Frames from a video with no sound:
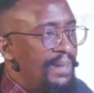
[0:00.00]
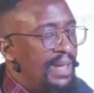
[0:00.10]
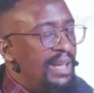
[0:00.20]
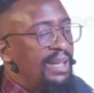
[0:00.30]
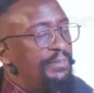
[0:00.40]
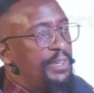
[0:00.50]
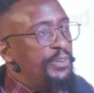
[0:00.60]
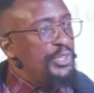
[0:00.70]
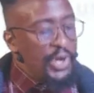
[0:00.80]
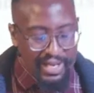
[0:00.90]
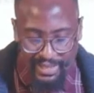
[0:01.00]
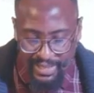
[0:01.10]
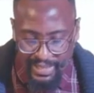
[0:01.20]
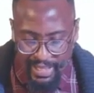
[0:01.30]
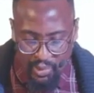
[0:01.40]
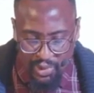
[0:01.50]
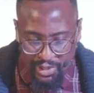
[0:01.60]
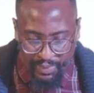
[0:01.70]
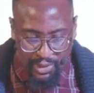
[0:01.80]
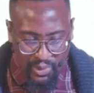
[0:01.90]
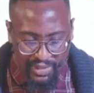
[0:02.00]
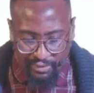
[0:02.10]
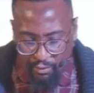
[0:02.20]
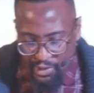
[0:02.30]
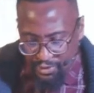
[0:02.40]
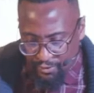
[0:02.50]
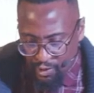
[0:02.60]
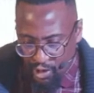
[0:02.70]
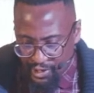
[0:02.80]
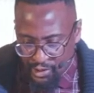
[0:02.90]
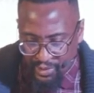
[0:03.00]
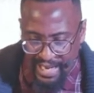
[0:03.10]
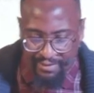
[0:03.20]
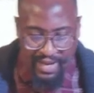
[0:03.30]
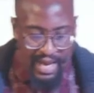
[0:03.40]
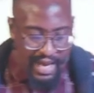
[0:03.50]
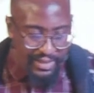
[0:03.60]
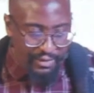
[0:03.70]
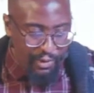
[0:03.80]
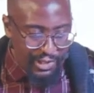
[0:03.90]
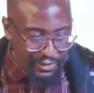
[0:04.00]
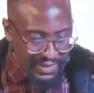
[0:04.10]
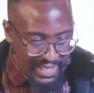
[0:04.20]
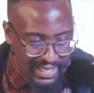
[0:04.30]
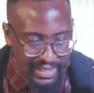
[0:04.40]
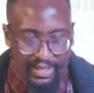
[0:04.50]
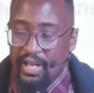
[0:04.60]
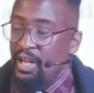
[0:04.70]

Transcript: If, if you're trying to distinguish between the voice of God in your life and the voice of Satan,